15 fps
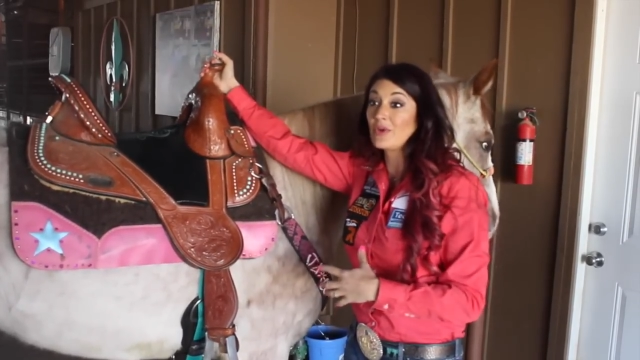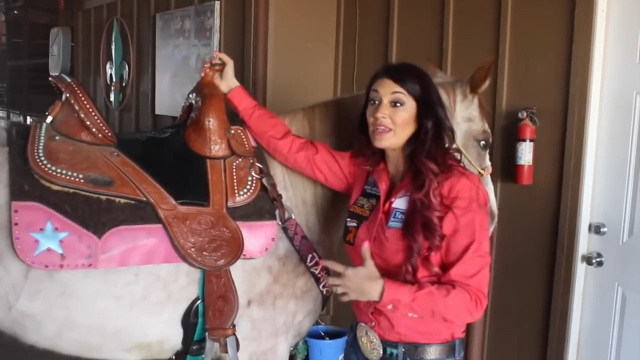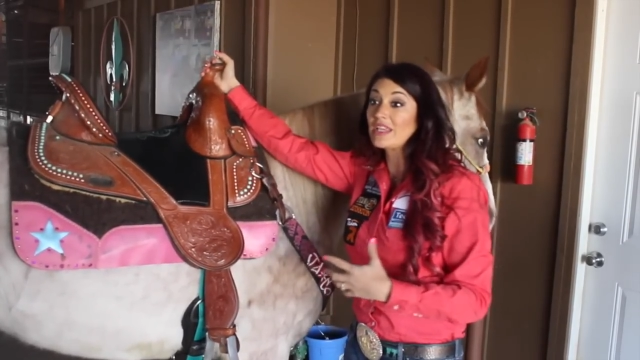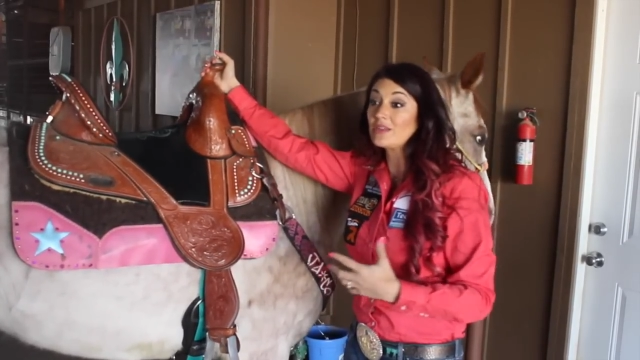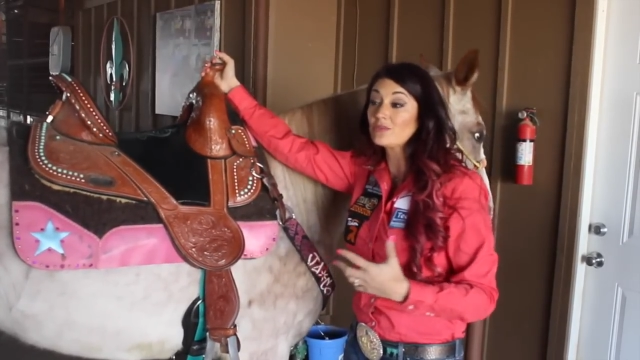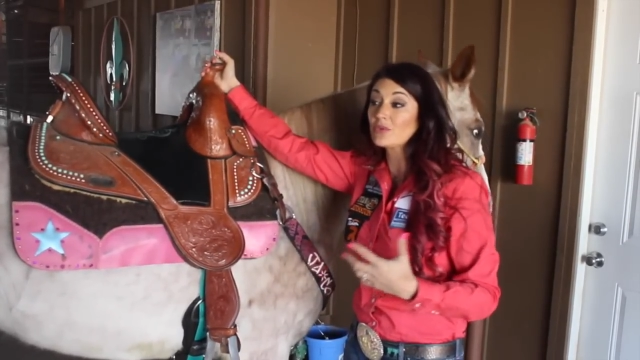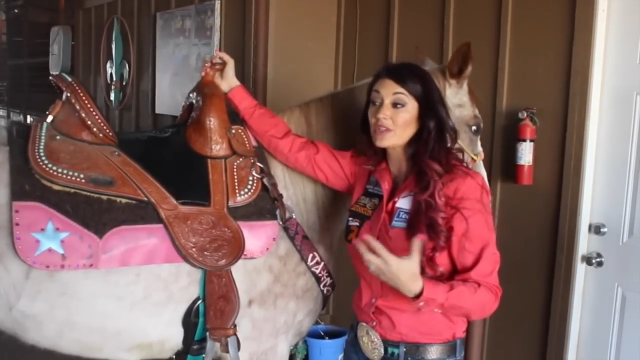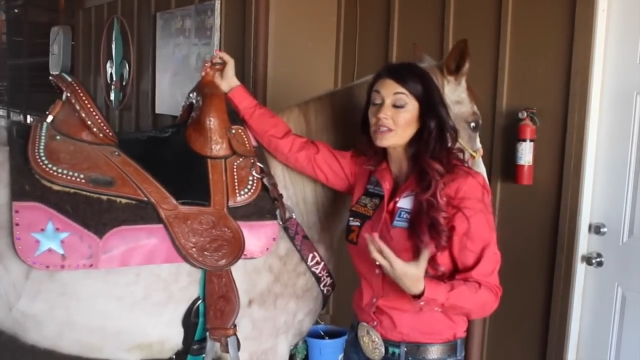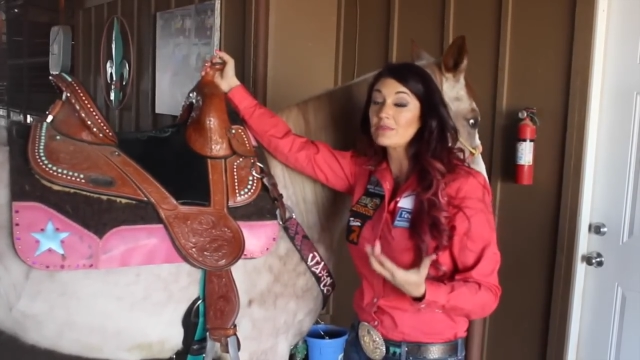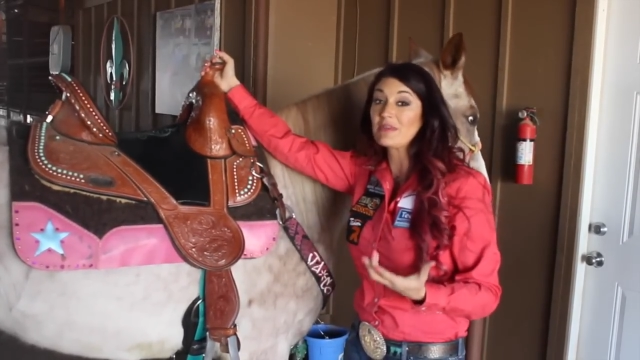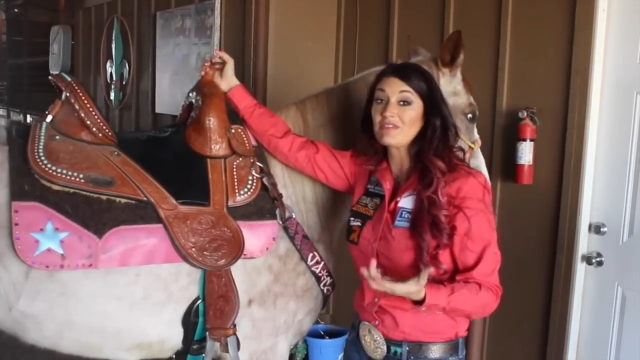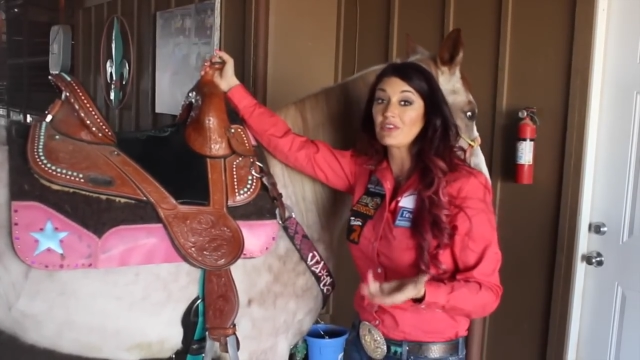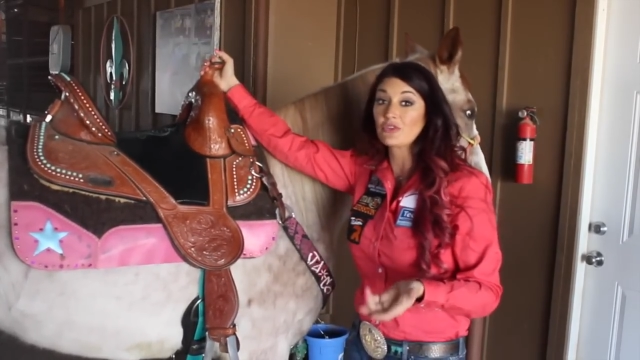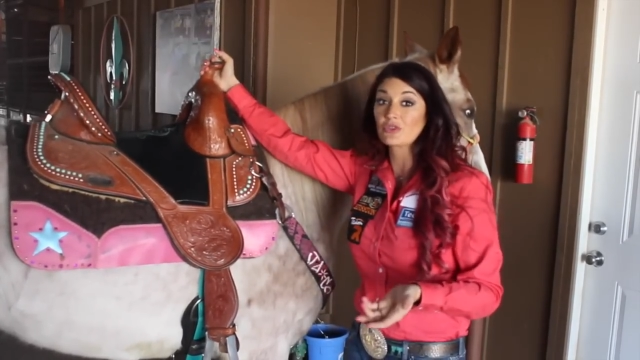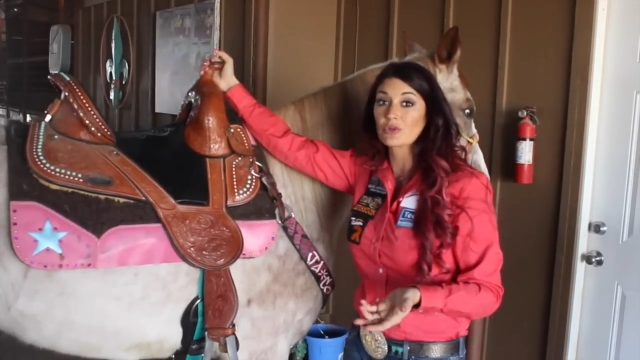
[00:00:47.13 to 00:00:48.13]
we can really
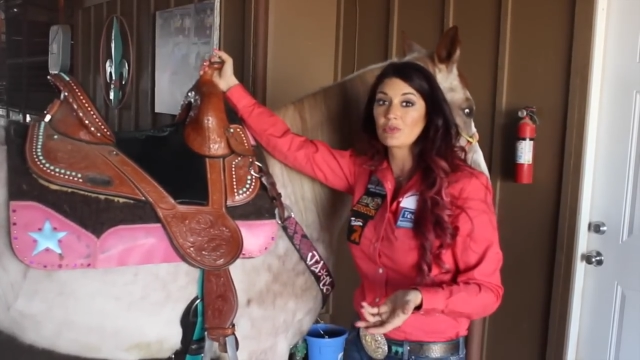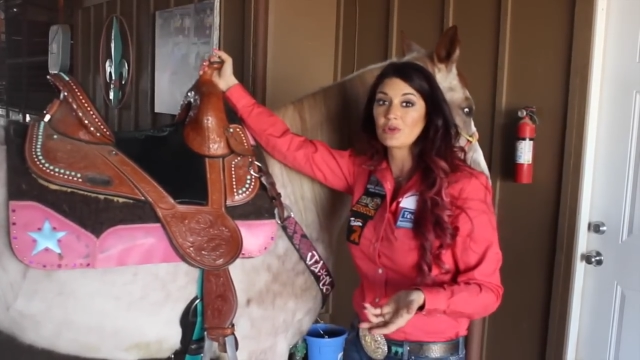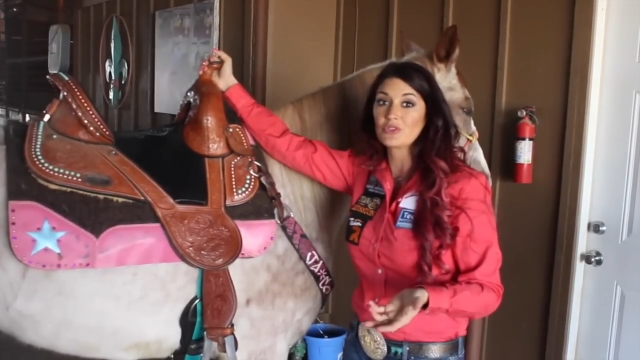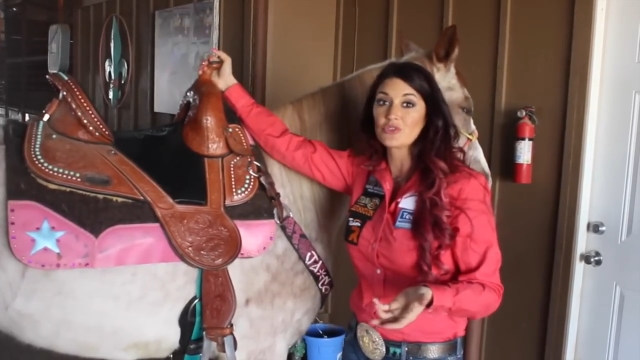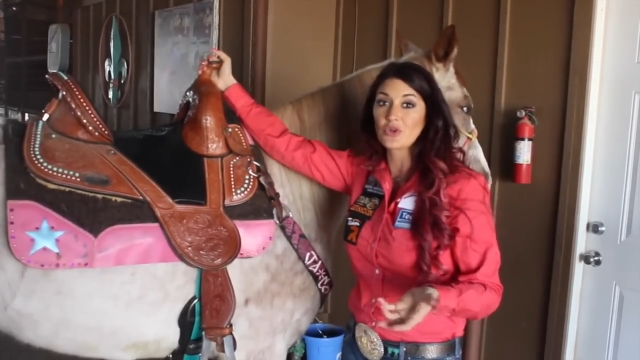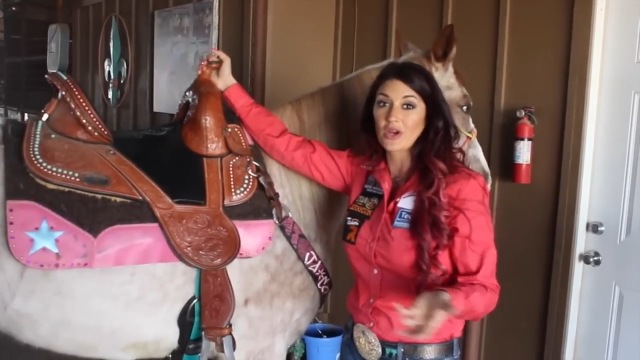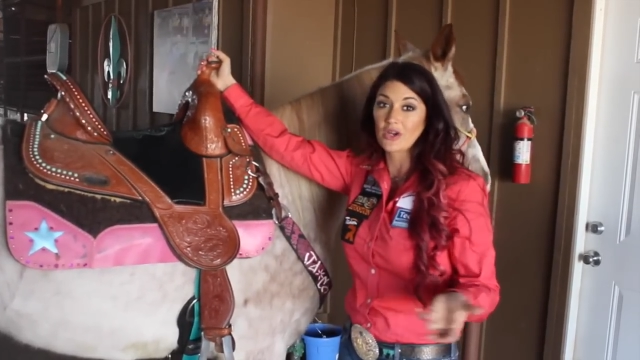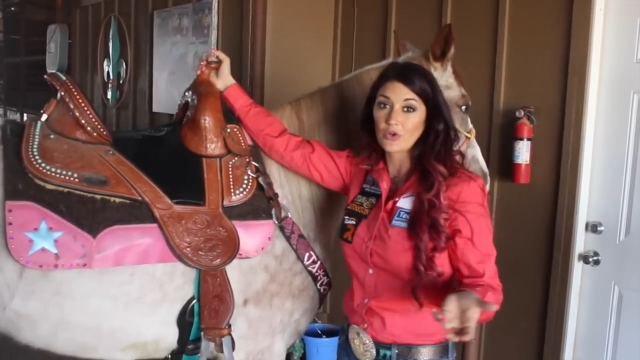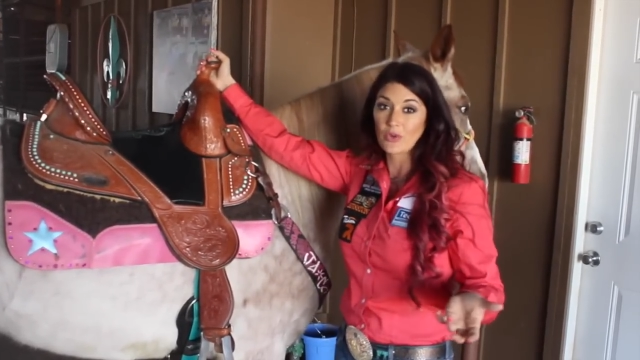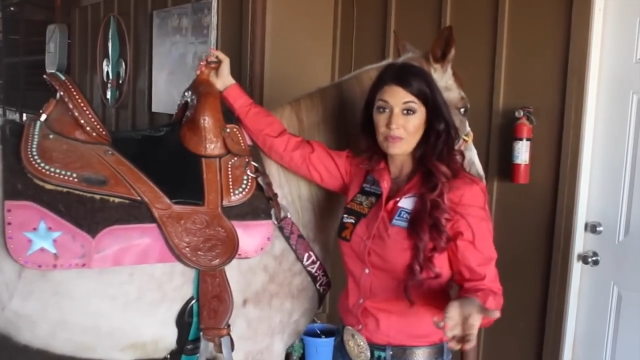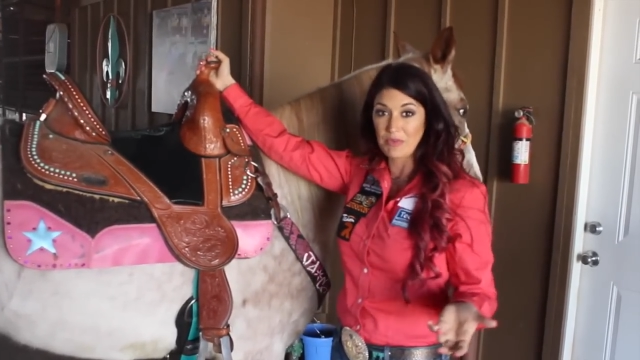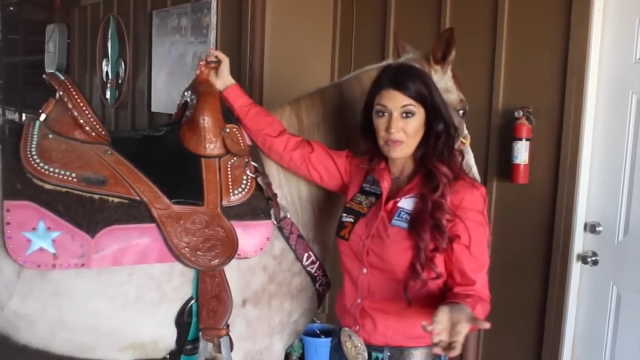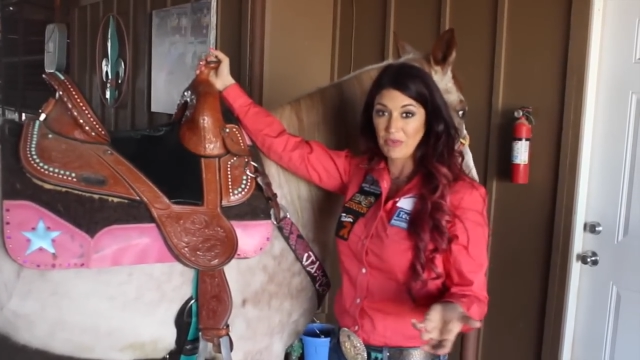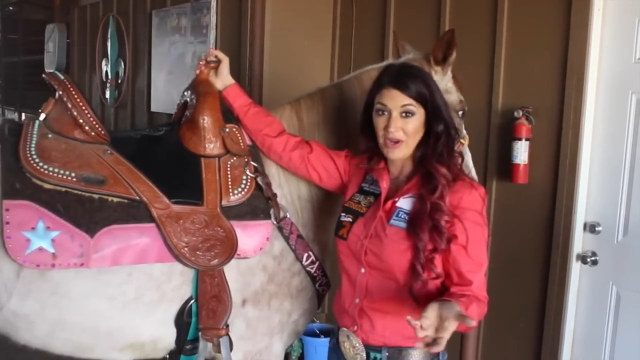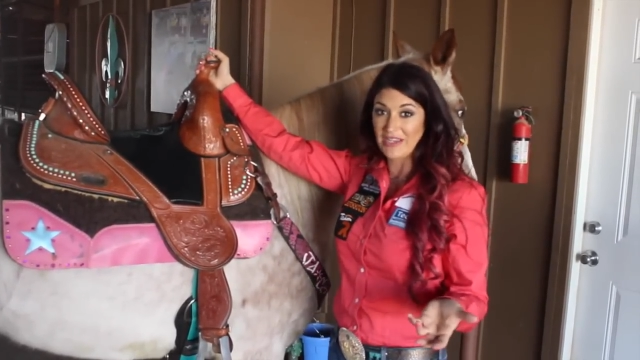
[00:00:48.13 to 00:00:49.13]
be vulnerable to our
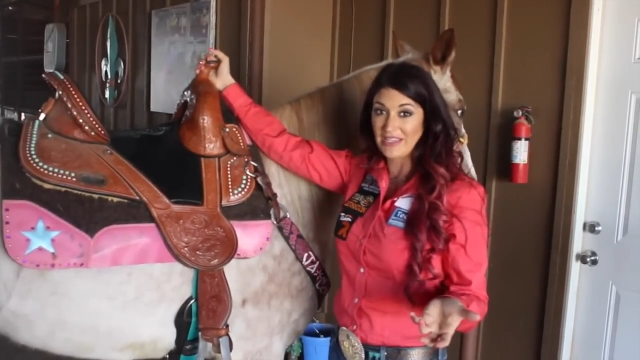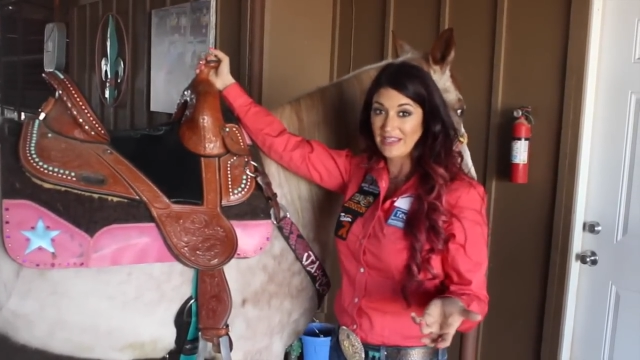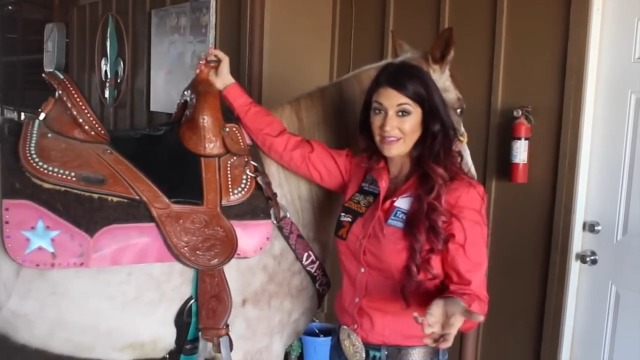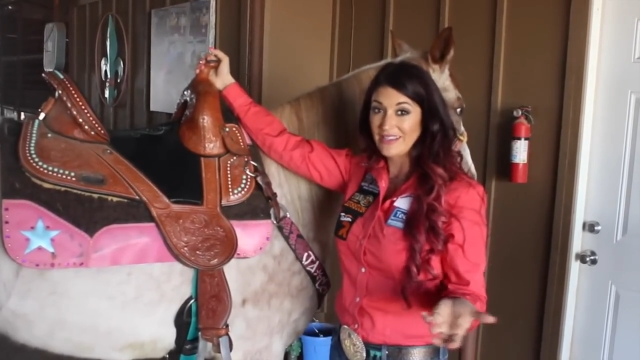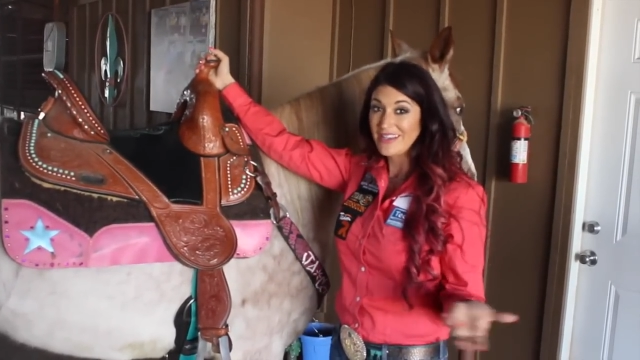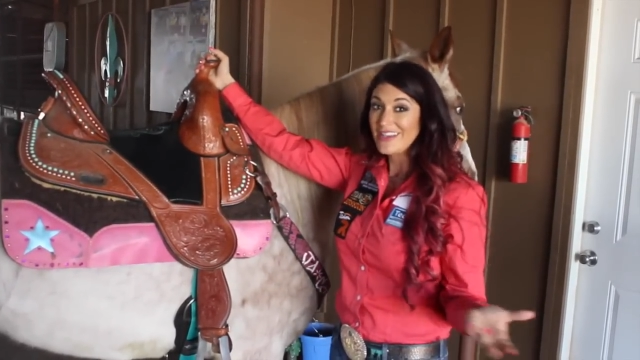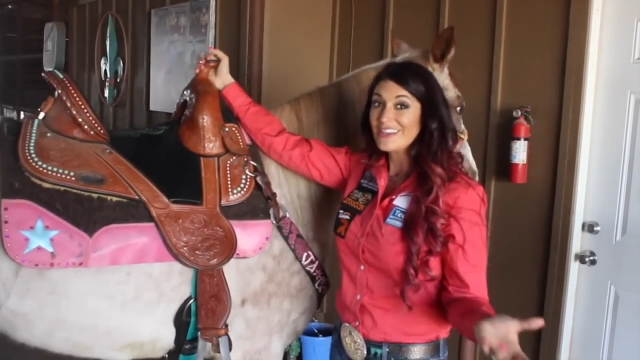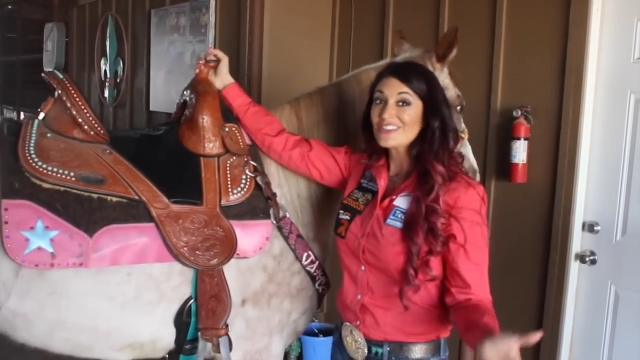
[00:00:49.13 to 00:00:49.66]
equipment breaking.